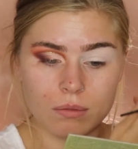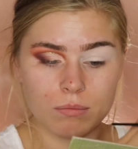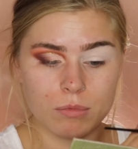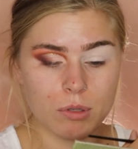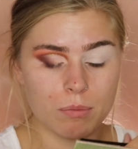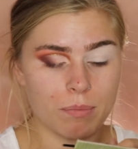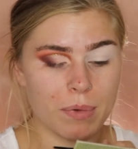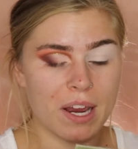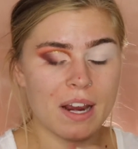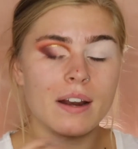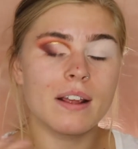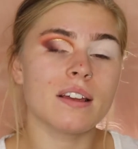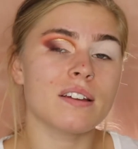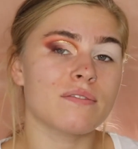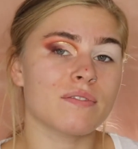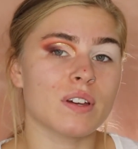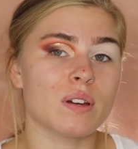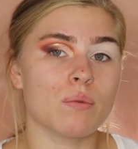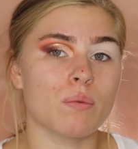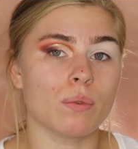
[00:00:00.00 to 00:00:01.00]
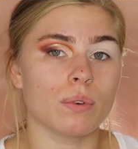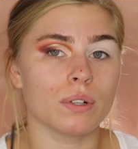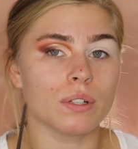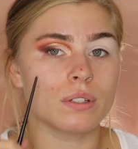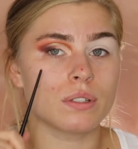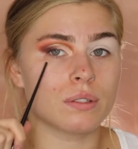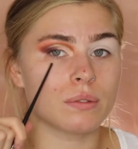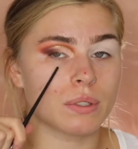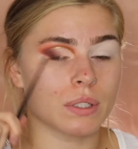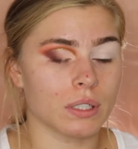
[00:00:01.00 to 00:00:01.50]
Debating if I want
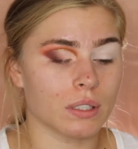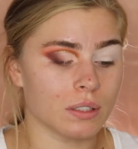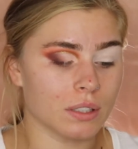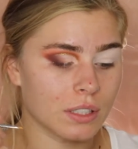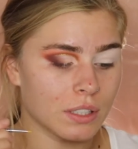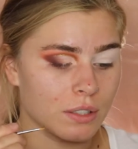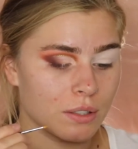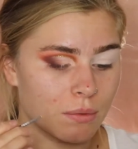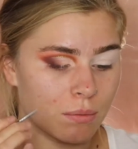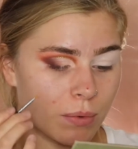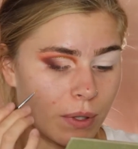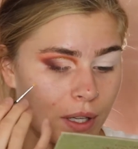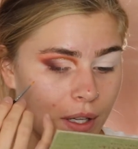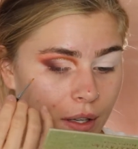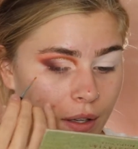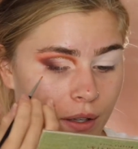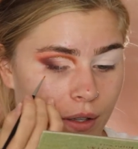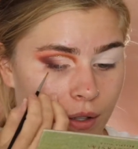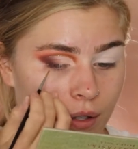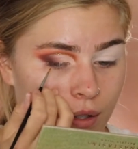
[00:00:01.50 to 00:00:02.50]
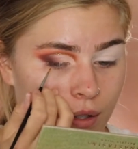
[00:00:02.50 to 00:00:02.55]
to do a glitter wing.